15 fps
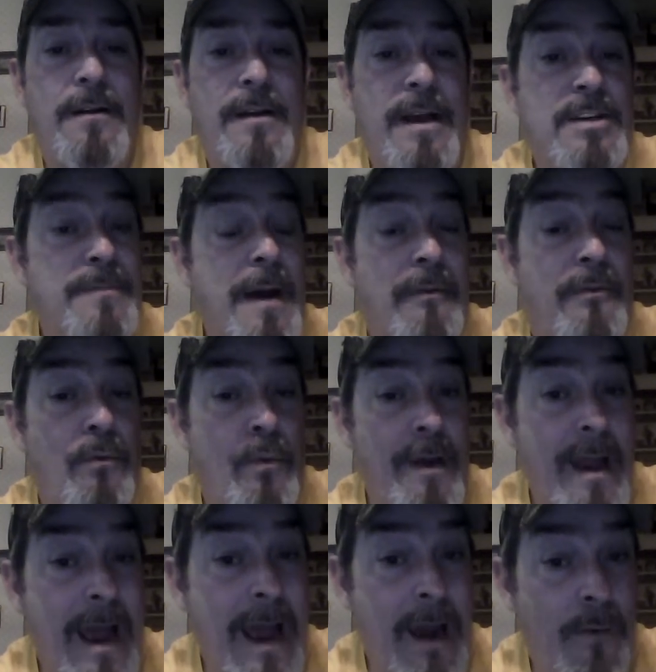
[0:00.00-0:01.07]
It takes about
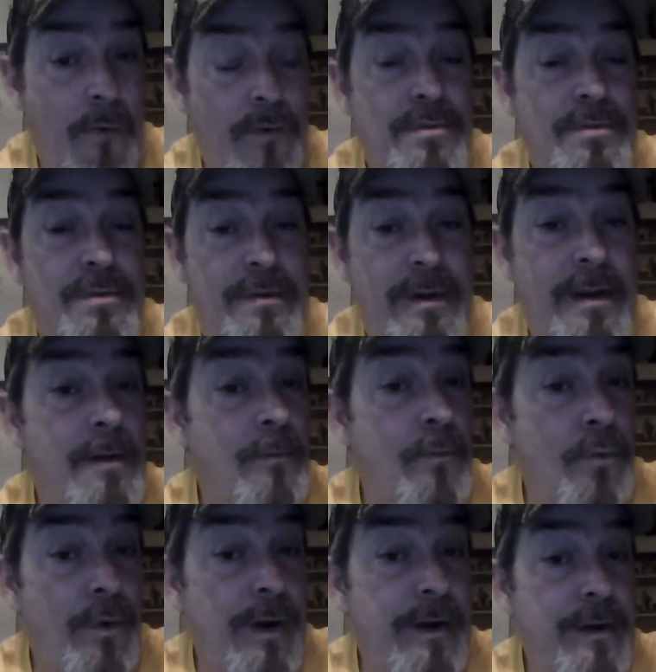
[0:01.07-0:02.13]
3 hours to get
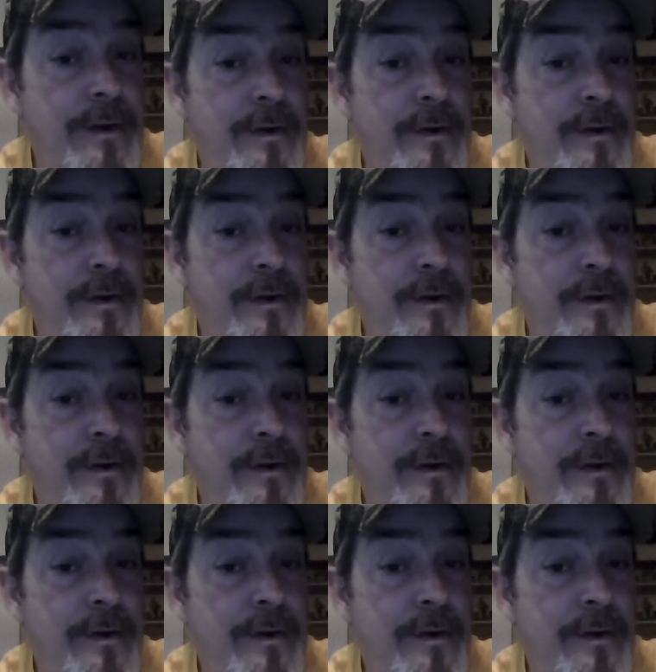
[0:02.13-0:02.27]
them really